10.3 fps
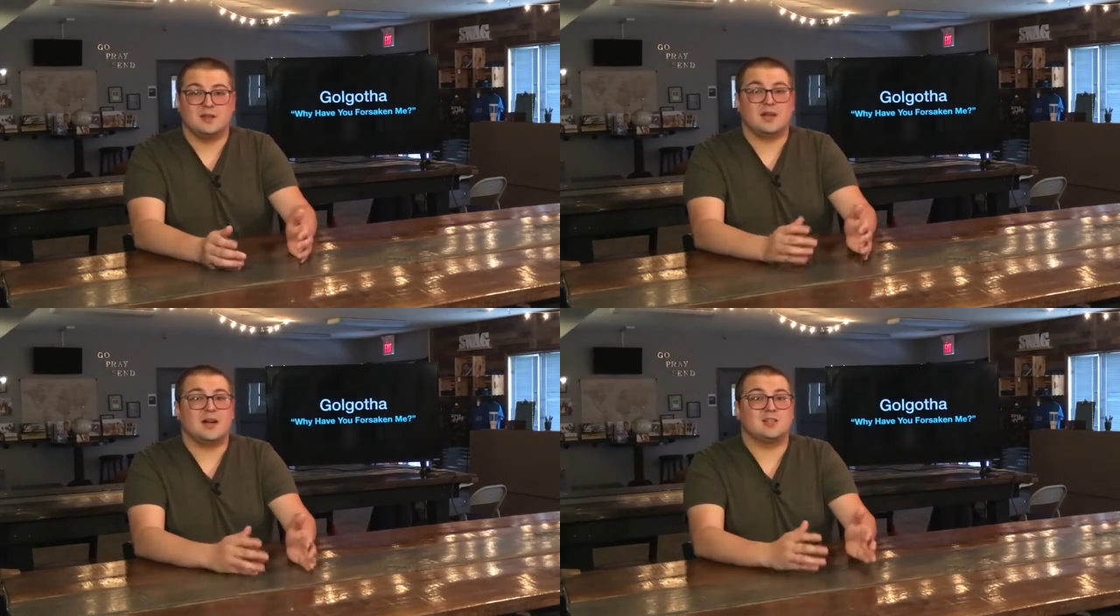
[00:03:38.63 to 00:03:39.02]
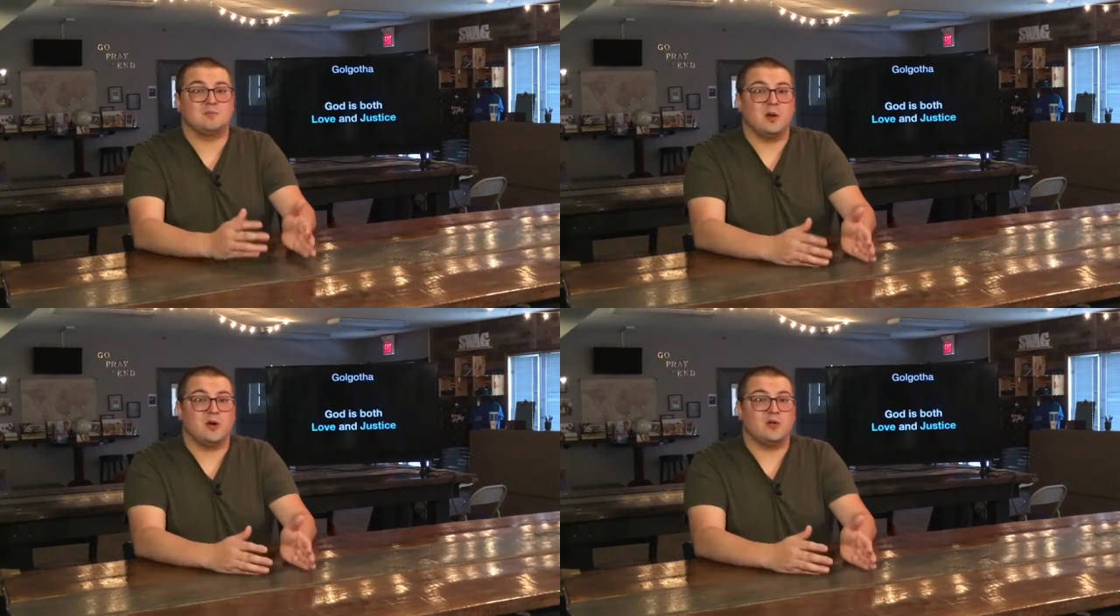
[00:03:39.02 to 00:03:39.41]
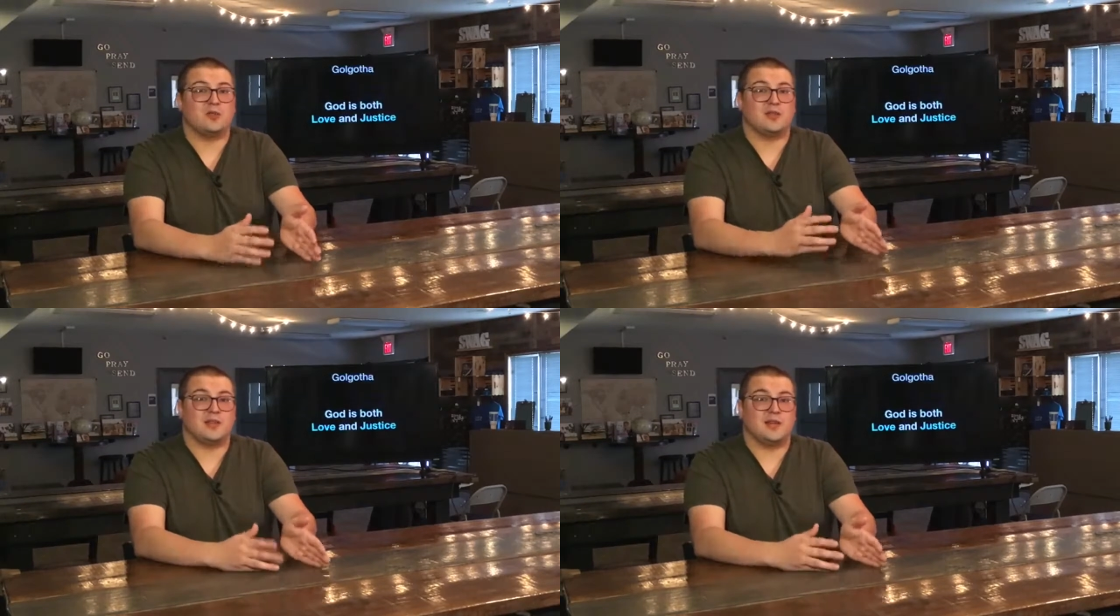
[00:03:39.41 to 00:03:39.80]
God is
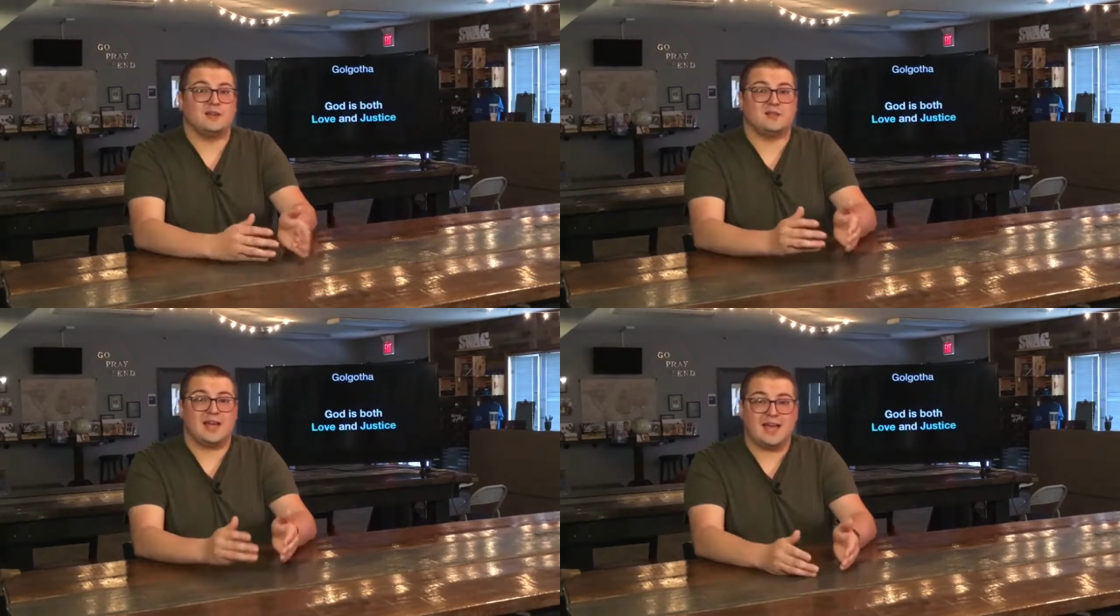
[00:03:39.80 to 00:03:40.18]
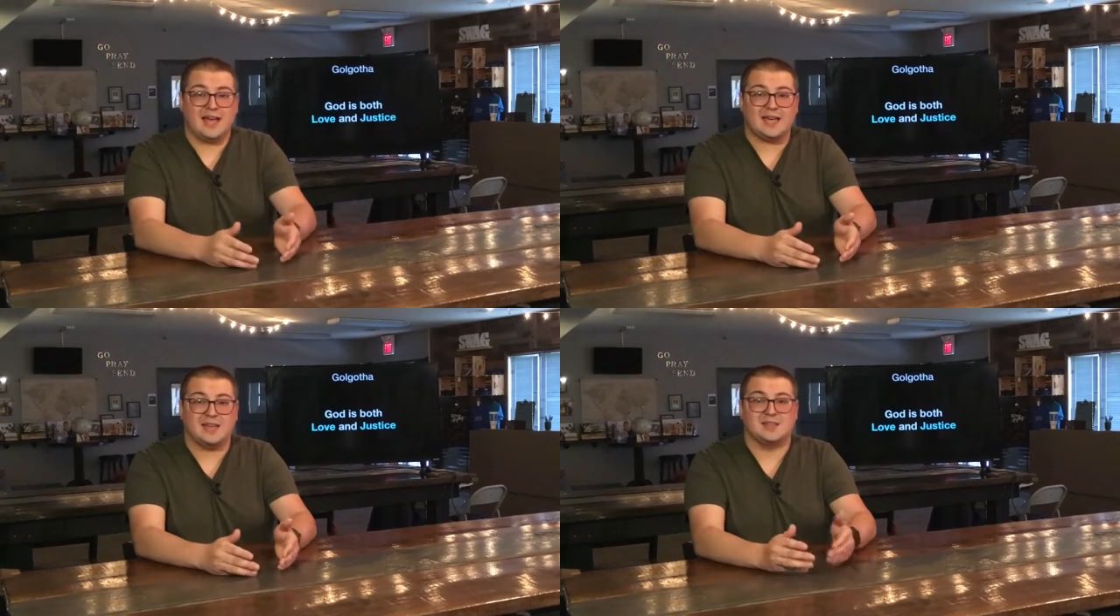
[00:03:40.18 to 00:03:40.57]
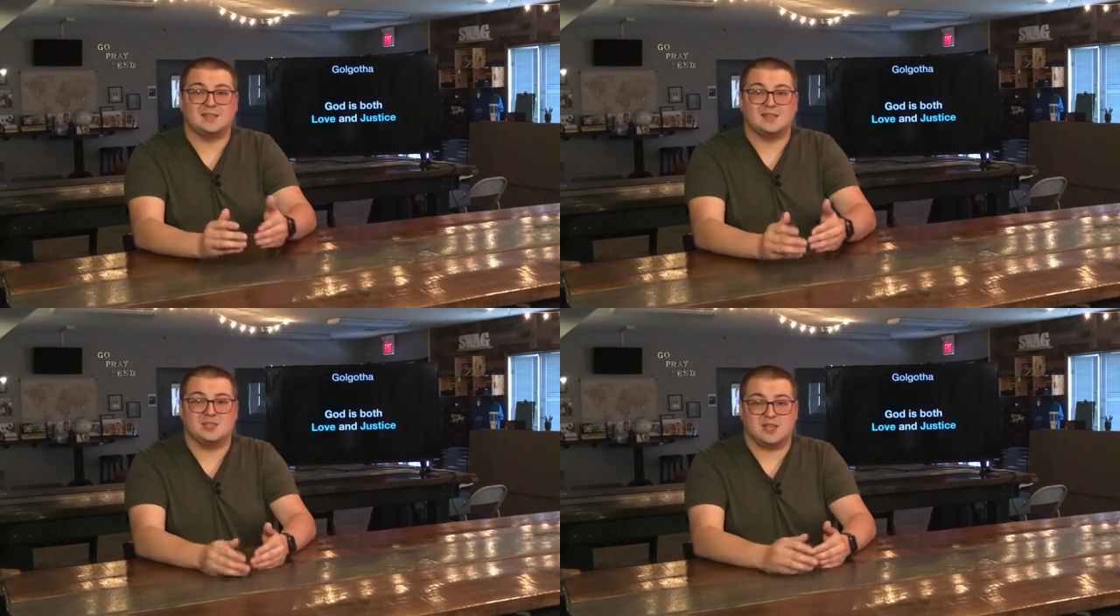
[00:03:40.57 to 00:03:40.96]
both love
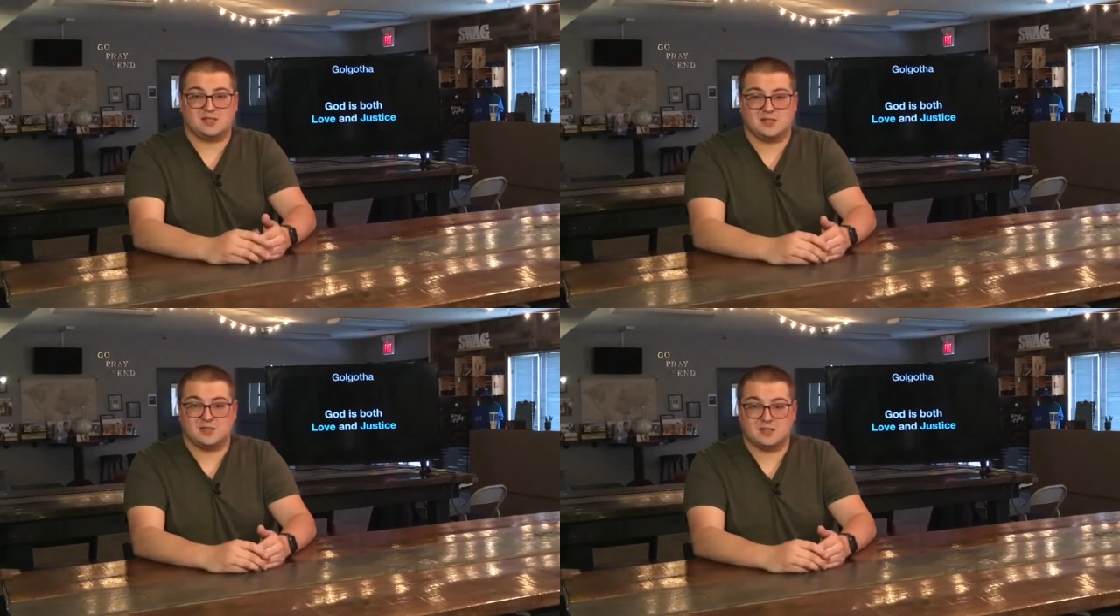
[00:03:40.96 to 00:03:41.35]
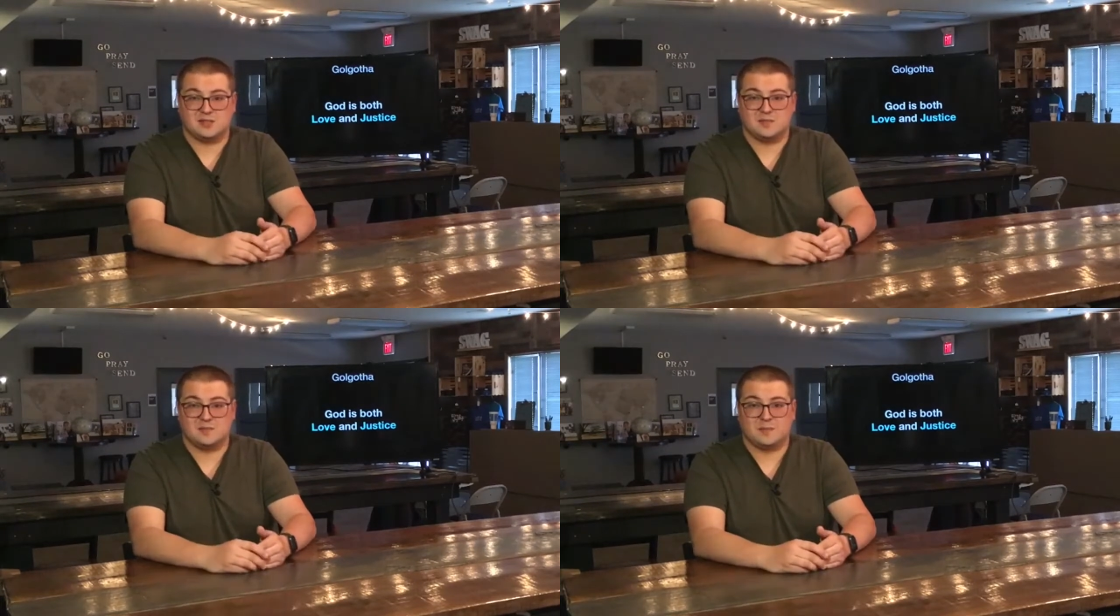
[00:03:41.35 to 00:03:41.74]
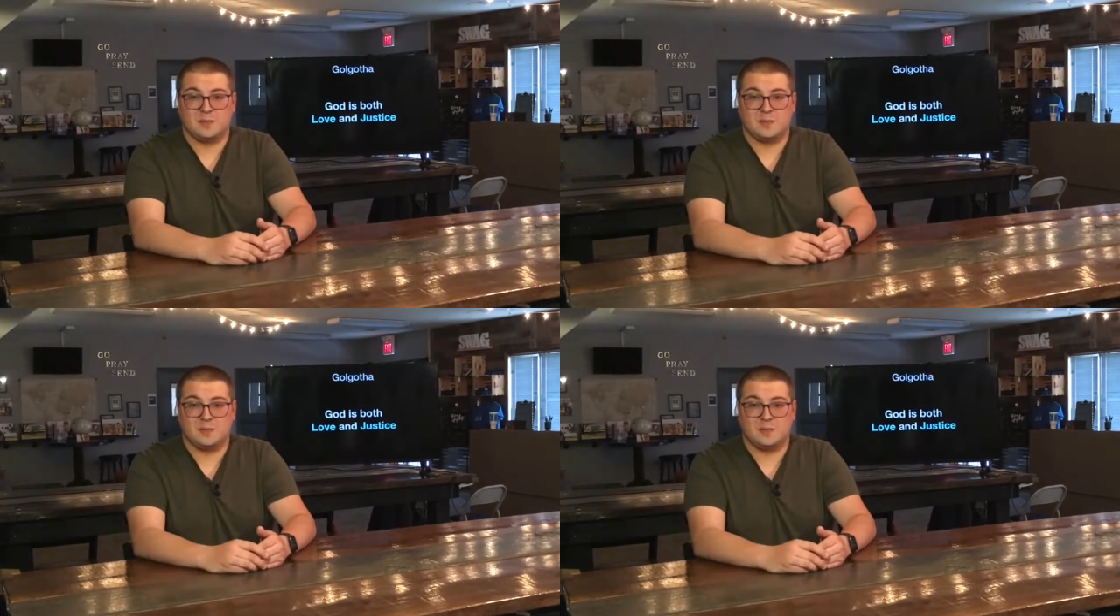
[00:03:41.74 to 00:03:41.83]
and justice.